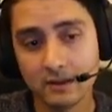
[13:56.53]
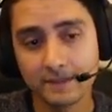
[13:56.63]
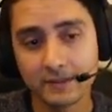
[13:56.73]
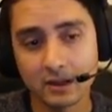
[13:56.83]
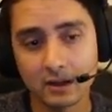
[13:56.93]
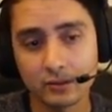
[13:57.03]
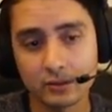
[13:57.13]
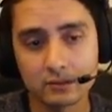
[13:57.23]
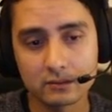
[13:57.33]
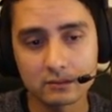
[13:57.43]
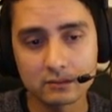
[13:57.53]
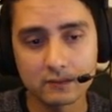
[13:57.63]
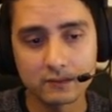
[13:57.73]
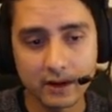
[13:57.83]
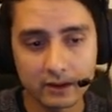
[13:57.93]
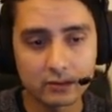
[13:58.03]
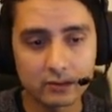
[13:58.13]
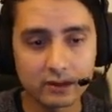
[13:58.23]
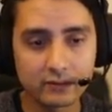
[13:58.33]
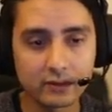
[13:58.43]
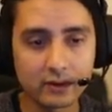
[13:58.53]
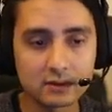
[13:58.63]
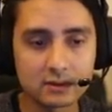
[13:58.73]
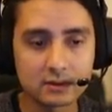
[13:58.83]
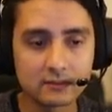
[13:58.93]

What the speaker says: I would find a reference.